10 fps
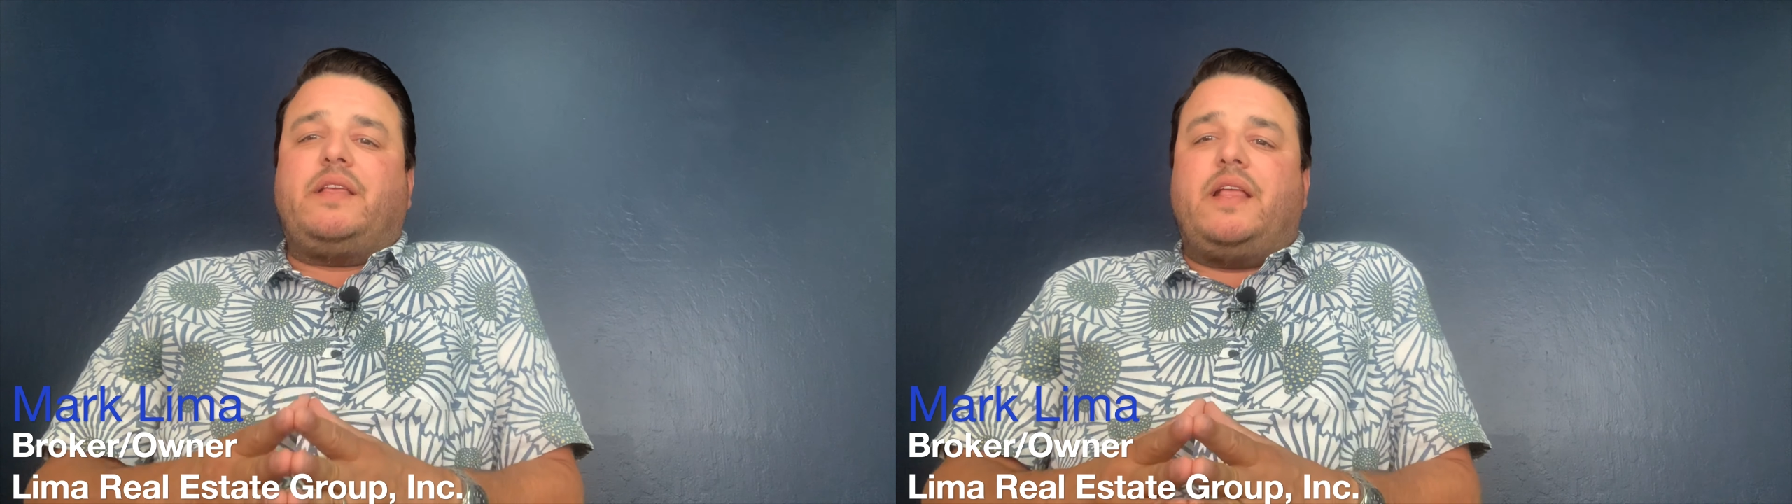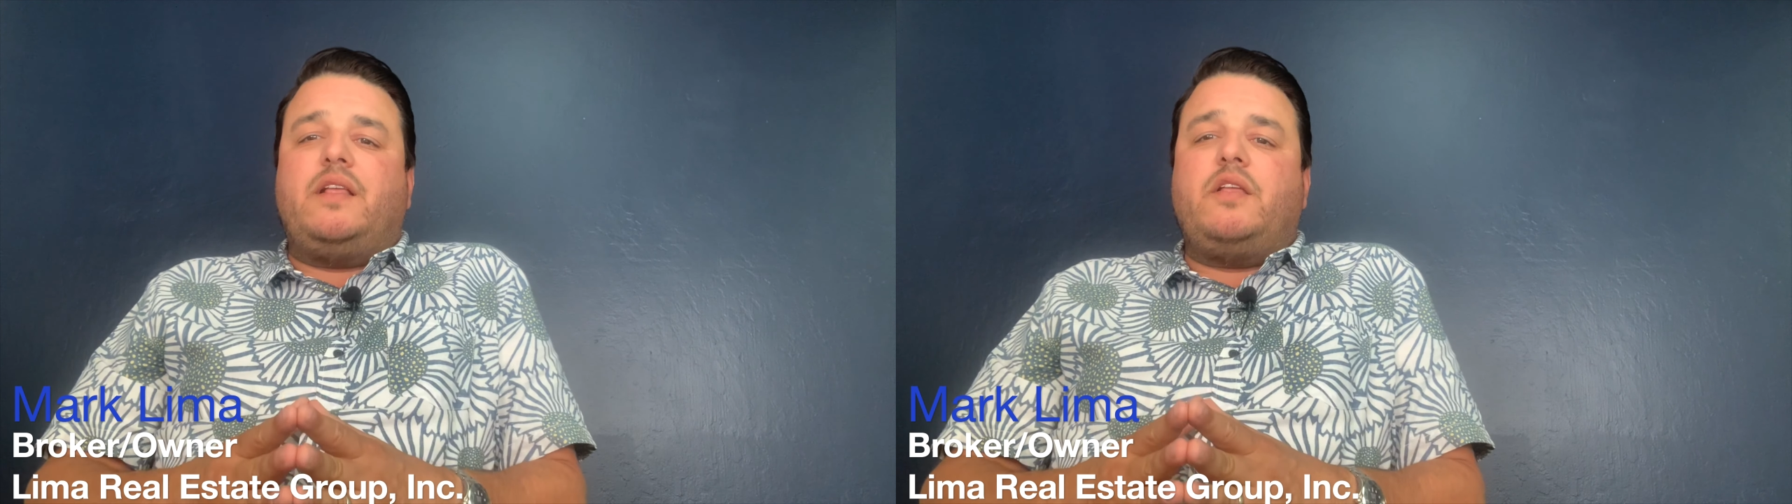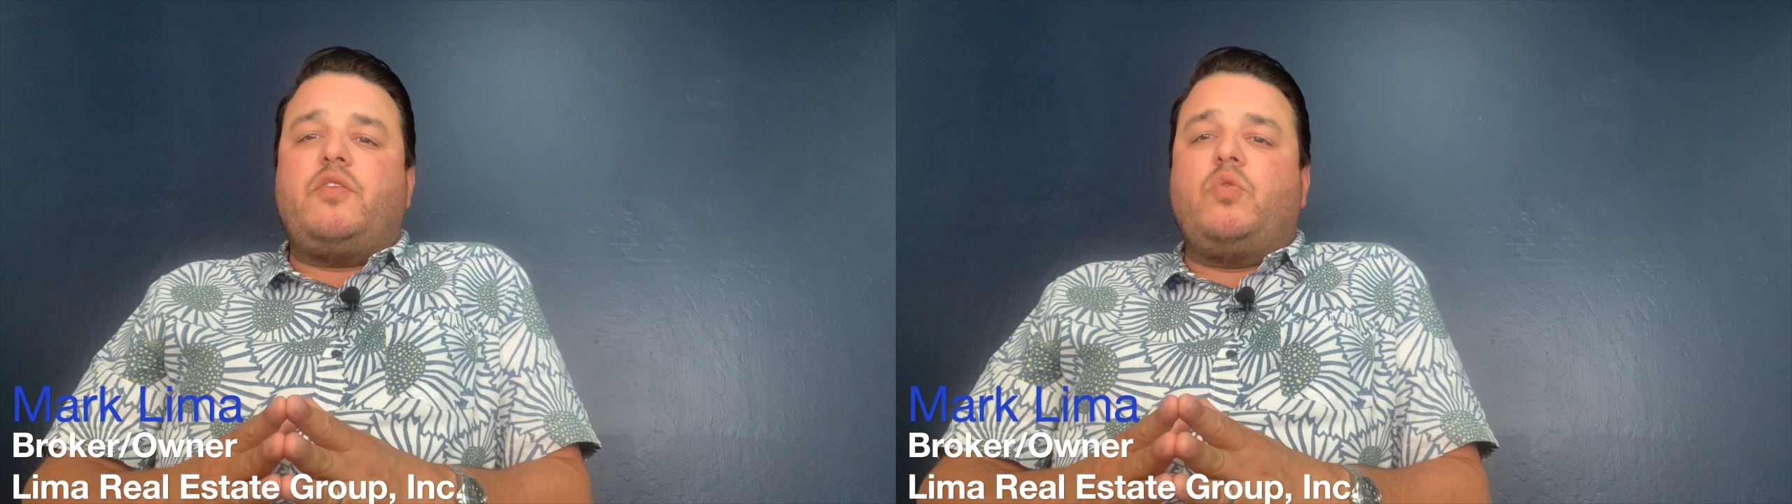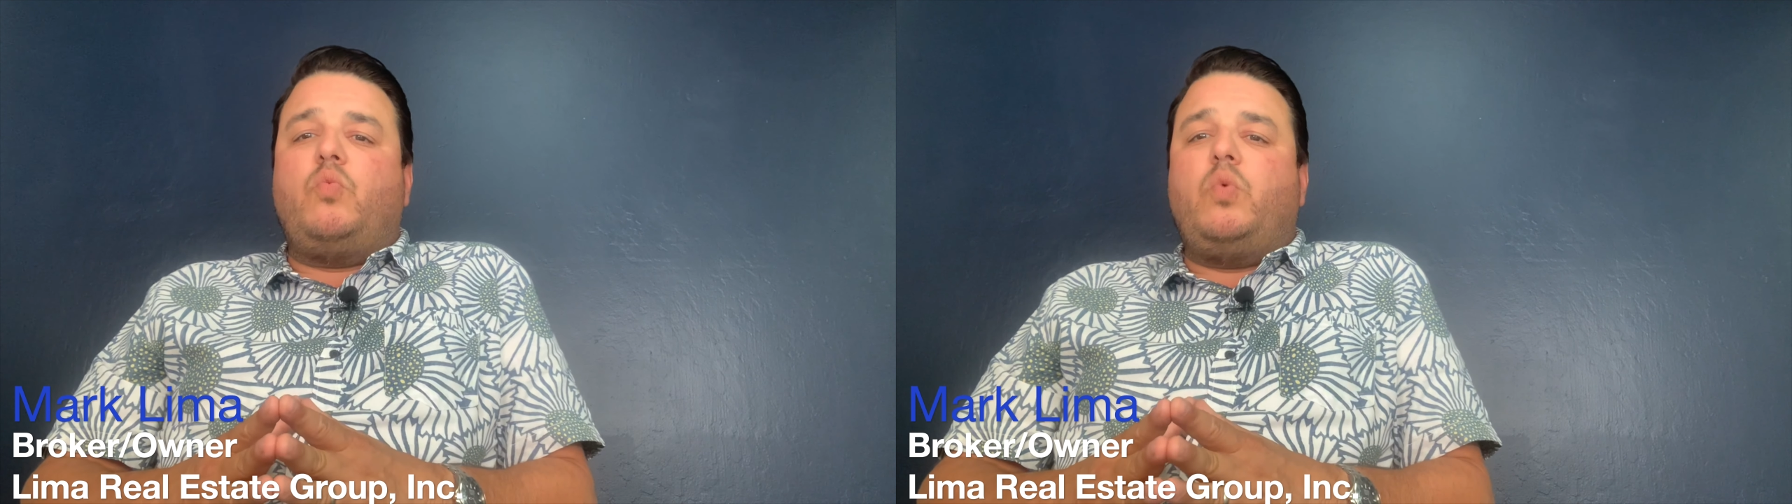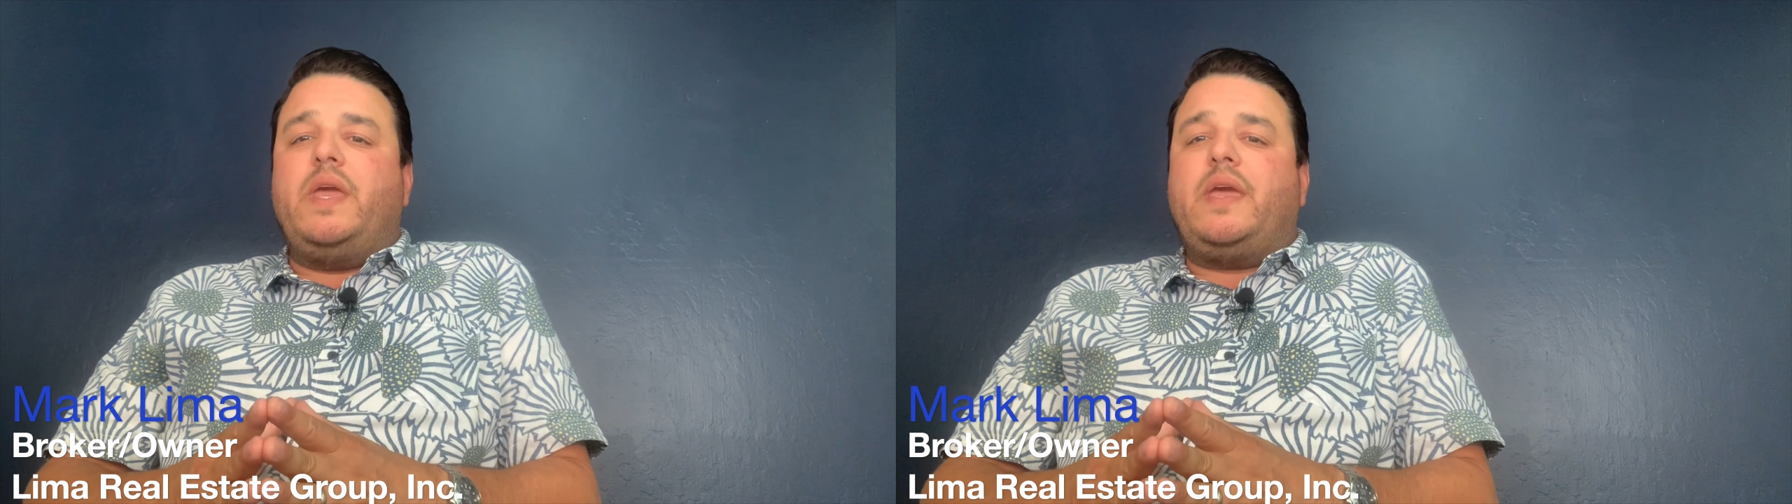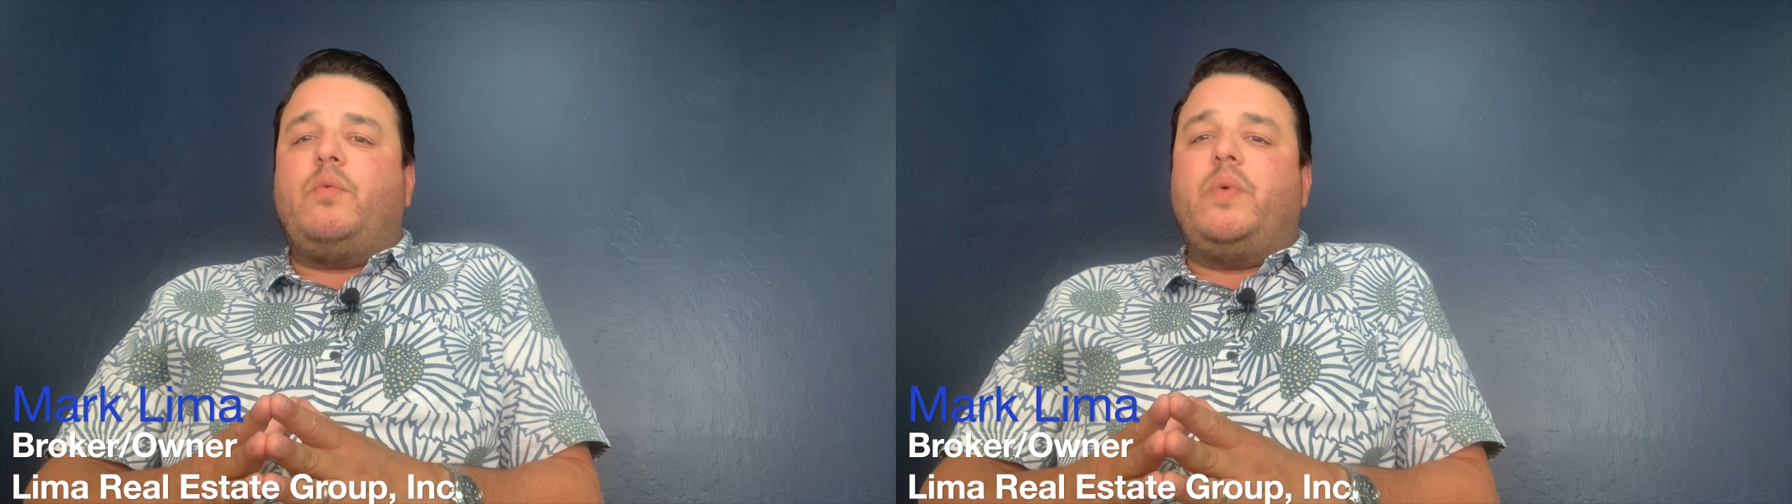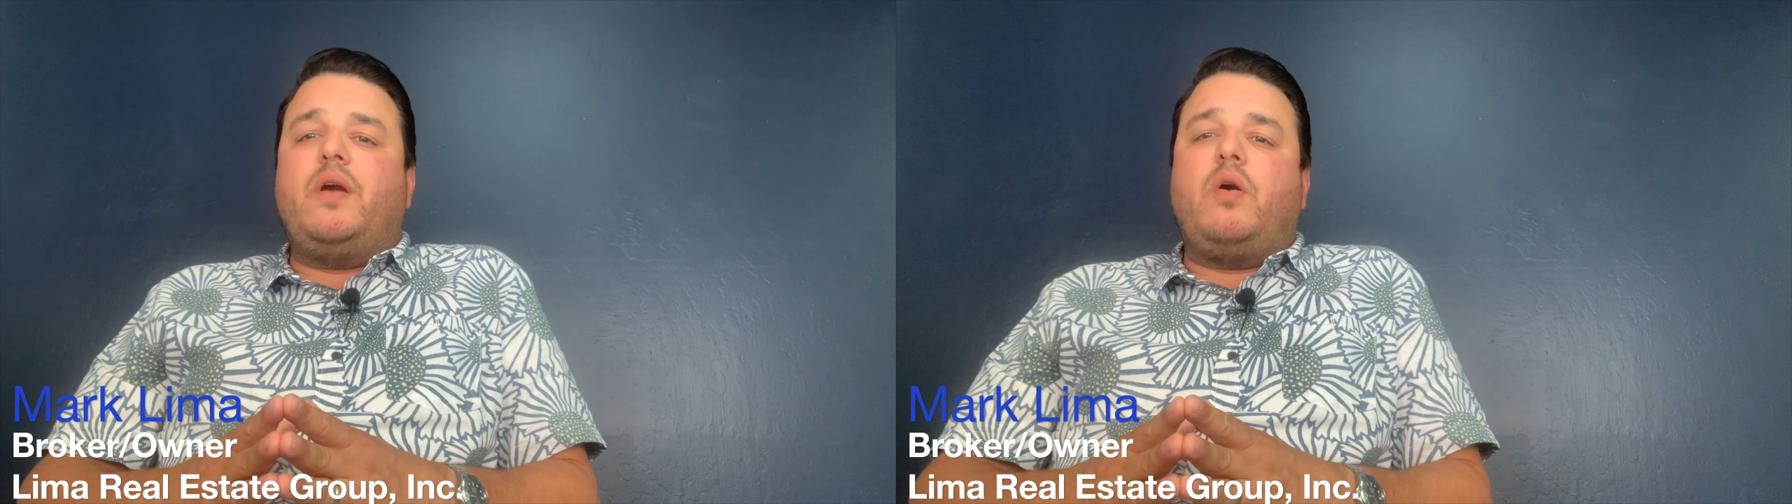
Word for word: at another week and we are